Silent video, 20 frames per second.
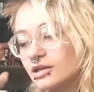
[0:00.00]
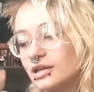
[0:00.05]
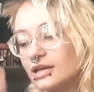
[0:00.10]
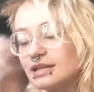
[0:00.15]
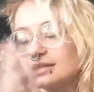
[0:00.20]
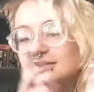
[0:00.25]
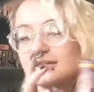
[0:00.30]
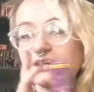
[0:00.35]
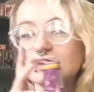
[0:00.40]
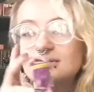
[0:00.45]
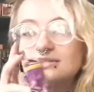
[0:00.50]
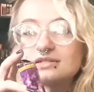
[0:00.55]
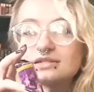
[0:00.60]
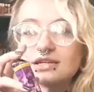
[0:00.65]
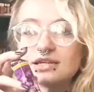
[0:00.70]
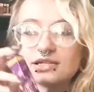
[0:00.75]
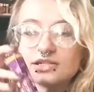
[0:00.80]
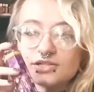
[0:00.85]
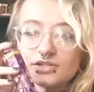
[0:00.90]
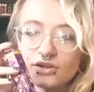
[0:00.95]
Incense
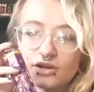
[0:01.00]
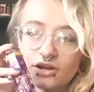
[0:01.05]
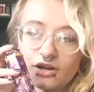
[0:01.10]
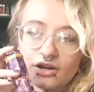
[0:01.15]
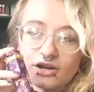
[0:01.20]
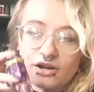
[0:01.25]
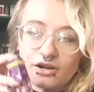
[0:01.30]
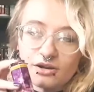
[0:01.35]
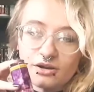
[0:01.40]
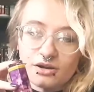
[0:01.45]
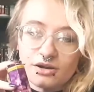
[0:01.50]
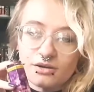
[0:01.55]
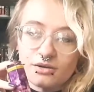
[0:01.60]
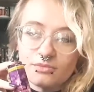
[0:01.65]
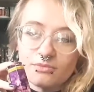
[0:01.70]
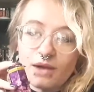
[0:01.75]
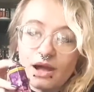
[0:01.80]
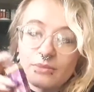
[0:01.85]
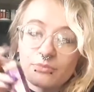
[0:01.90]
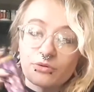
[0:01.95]
sticks are
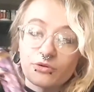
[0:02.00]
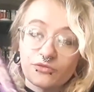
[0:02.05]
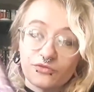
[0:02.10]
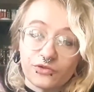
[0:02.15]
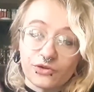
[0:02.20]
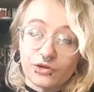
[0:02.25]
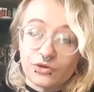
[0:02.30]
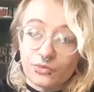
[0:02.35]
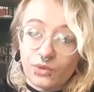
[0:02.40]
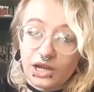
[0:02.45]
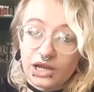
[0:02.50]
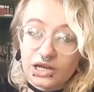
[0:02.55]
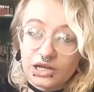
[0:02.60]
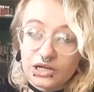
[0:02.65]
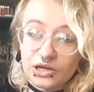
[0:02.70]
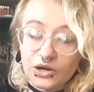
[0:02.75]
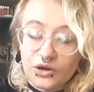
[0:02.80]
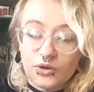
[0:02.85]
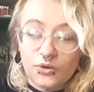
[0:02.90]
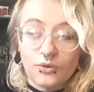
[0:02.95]
my preferred way to
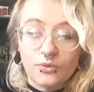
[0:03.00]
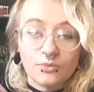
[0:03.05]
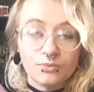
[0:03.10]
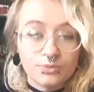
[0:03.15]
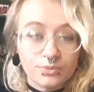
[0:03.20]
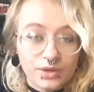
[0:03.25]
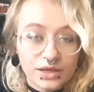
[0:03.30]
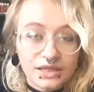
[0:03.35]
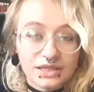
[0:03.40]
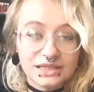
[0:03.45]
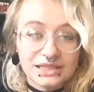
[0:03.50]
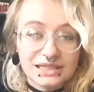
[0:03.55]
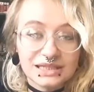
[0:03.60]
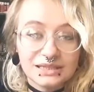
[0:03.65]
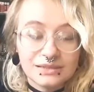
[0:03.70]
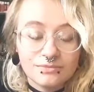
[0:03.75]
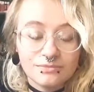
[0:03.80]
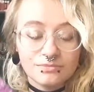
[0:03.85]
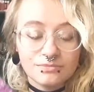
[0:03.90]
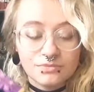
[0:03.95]
go, but
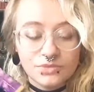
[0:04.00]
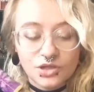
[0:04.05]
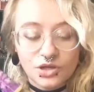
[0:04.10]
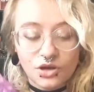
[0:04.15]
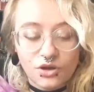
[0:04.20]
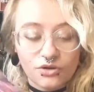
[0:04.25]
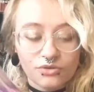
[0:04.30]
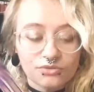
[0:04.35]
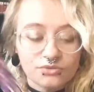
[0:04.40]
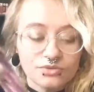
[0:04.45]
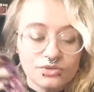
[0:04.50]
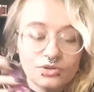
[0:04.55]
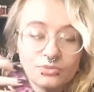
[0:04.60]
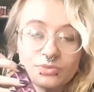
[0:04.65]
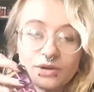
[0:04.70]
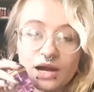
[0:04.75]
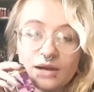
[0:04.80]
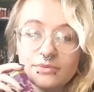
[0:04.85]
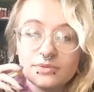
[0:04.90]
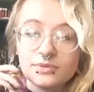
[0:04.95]
you know, you
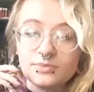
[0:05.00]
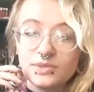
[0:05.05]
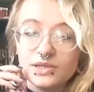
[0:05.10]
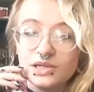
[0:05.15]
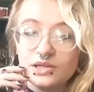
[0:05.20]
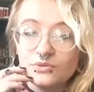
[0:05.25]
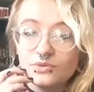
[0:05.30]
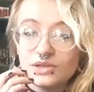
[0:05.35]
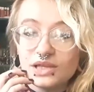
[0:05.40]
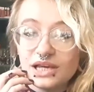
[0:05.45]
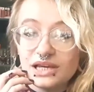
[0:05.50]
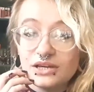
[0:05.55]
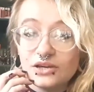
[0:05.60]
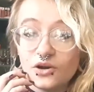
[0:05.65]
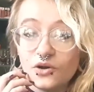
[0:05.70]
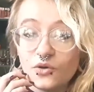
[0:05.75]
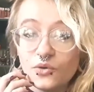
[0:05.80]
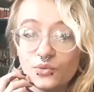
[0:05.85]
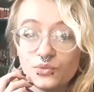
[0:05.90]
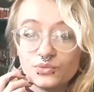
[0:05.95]
probably would like
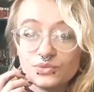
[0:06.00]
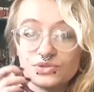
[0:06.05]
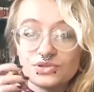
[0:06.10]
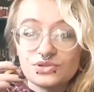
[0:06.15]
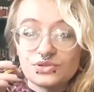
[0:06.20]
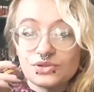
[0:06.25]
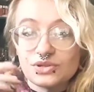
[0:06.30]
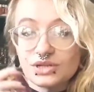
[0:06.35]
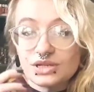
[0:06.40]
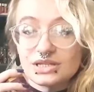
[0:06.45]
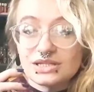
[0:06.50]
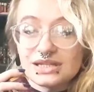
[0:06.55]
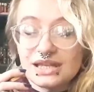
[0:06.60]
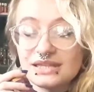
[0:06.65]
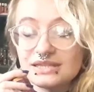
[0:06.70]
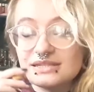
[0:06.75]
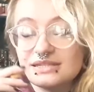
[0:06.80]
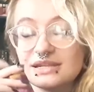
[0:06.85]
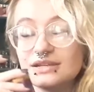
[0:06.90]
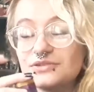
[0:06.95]
cones or
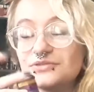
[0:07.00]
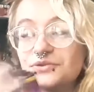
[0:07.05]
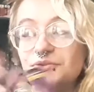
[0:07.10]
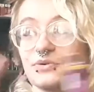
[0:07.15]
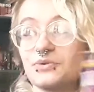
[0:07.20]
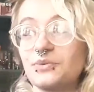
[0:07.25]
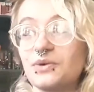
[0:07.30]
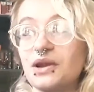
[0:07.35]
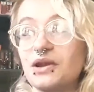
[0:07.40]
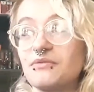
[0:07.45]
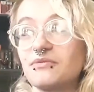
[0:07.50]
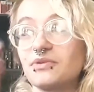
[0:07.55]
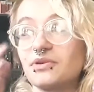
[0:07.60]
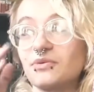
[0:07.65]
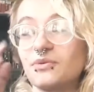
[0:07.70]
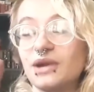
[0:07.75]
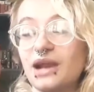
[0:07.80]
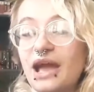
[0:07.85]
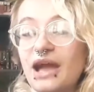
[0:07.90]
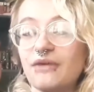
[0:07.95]
incense sticks or
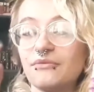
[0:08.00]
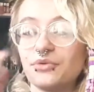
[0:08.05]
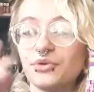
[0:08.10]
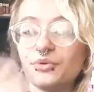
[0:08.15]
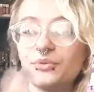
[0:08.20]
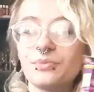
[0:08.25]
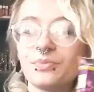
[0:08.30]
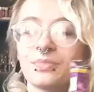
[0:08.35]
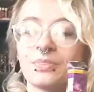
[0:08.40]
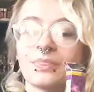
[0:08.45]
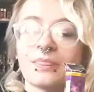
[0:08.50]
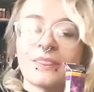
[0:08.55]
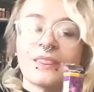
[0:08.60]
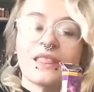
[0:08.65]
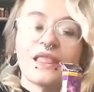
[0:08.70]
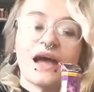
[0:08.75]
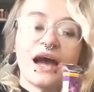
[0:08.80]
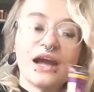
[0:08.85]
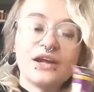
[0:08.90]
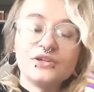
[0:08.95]
whatever, what have you.
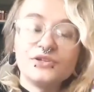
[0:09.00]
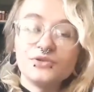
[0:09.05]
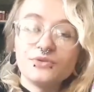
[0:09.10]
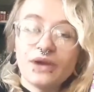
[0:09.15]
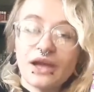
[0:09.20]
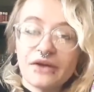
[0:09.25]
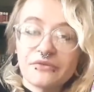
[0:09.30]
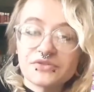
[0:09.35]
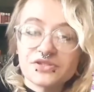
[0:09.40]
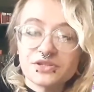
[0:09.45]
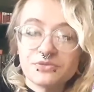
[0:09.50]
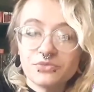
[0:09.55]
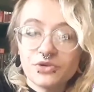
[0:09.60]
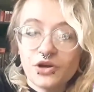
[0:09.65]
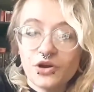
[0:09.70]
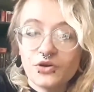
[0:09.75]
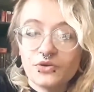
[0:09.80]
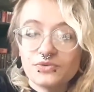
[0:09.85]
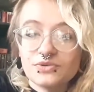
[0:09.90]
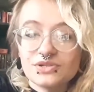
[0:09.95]
I do have some
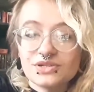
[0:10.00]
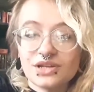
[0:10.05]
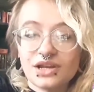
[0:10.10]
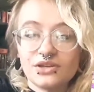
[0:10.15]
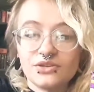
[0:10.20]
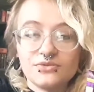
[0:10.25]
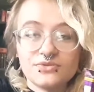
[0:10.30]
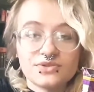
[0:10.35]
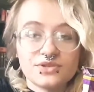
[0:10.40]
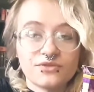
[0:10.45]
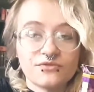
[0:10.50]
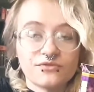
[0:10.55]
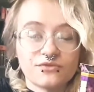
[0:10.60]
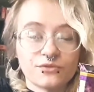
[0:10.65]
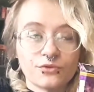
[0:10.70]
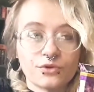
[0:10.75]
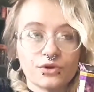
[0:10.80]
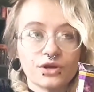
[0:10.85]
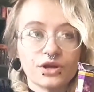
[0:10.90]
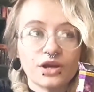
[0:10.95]
cones and I use them
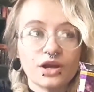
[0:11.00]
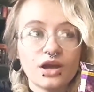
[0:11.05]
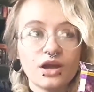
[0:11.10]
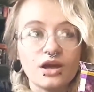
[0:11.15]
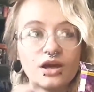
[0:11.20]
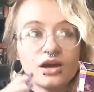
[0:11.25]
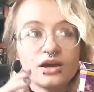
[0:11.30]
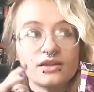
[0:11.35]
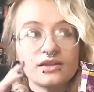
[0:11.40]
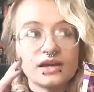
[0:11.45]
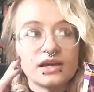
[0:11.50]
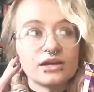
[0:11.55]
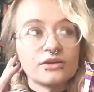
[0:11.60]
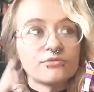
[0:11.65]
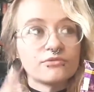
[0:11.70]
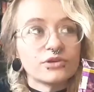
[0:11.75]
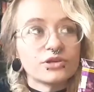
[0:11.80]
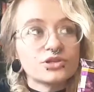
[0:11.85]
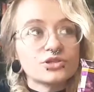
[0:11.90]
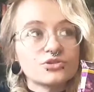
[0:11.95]
for like
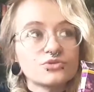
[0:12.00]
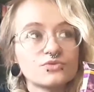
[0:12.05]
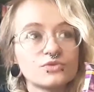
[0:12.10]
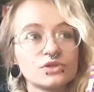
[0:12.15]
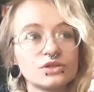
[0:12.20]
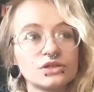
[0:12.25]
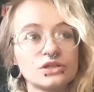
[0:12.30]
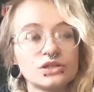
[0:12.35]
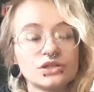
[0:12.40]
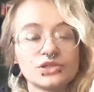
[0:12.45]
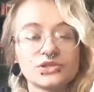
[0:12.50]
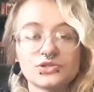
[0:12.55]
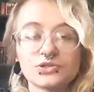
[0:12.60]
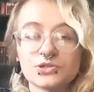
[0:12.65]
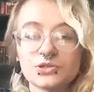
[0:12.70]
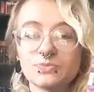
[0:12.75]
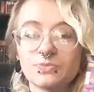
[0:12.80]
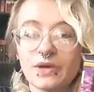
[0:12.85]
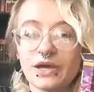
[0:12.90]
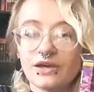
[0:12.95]
rituals or
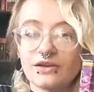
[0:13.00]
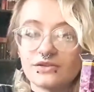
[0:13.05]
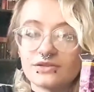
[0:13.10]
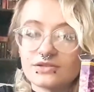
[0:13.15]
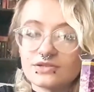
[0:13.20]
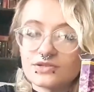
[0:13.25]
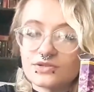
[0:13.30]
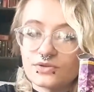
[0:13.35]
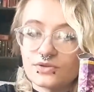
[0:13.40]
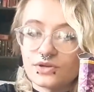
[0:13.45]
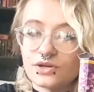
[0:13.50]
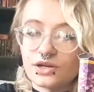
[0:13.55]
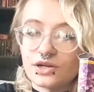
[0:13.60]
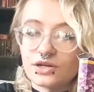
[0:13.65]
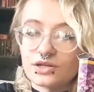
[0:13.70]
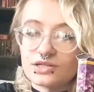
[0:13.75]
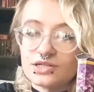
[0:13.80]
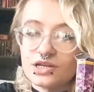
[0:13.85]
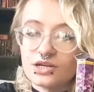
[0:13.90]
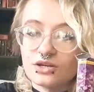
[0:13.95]
spells
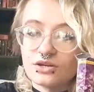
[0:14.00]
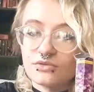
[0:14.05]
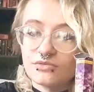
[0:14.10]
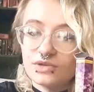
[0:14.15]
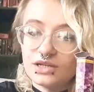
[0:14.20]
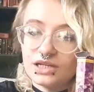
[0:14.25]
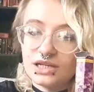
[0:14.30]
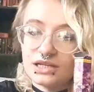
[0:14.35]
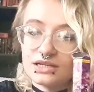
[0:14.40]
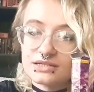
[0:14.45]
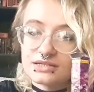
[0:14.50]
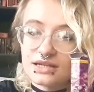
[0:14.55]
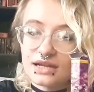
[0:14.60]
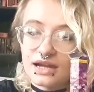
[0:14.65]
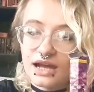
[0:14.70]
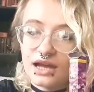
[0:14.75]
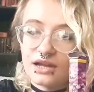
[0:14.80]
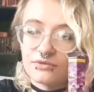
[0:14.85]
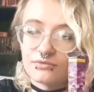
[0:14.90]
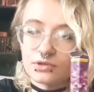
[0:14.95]
or tarot readings
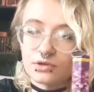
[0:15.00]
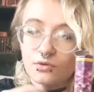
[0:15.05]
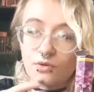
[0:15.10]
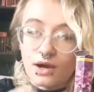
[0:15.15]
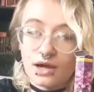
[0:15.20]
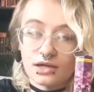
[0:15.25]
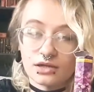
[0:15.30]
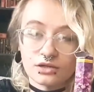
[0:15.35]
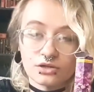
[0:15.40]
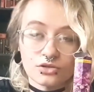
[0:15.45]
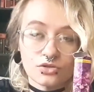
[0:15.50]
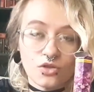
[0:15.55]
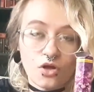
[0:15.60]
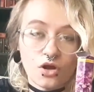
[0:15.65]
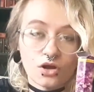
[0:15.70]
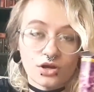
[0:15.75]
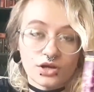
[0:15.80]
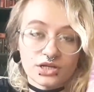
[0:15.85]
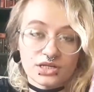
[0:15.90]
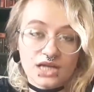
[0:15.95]
that kind of require a
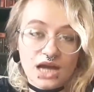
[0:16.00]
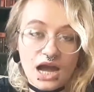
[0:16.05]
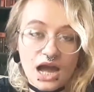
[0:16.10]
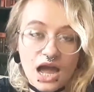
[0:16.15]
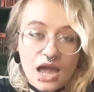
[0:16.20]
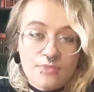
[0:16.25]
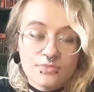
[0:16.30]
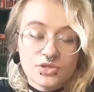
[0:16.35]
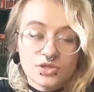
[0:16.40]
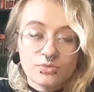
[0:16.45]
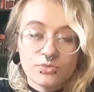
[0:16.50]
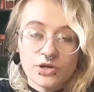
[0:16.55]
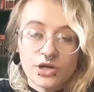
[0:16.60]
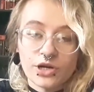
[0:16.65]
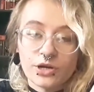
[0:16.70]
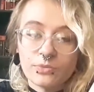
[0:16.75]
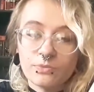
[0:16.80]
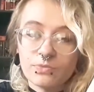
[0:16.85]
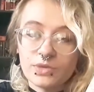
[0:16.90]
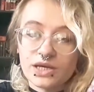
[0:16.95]
longer time to
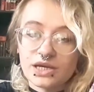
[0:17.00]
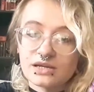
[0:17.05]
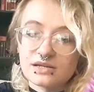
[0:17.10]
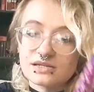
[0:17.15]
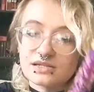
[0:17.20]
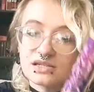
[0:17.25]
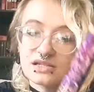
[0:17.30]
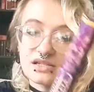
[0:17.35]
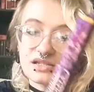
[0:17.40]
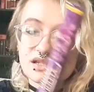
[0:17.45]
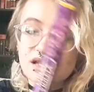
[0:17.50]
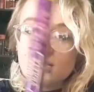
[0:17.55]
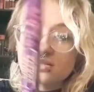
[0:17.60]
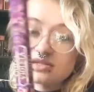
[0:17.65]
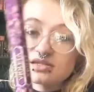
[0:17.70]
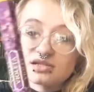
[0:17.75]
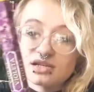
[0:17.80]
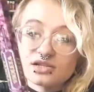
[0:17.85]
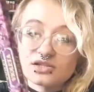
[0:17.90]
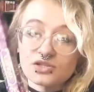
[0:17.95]
burn, because
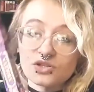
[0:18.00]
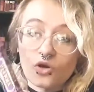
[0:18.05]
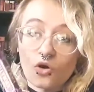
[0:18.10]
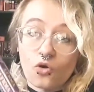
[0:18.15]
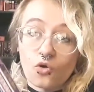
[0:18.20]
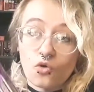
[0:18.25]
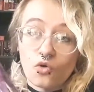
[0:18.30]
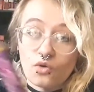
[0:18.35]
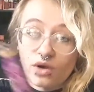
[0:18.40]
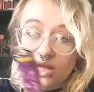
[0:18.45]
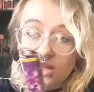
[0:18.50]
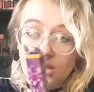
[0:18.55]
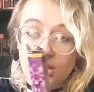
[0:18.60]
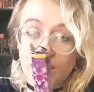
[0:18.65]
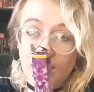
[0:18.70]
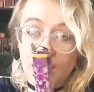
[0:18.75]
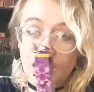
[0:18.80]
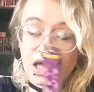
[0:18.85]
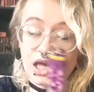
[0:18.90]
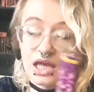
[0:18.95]
incense sticks go
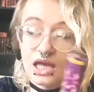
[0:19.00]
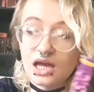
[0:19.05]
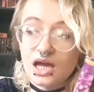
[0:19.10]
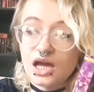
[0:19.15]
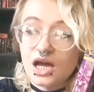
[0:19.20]
quickly.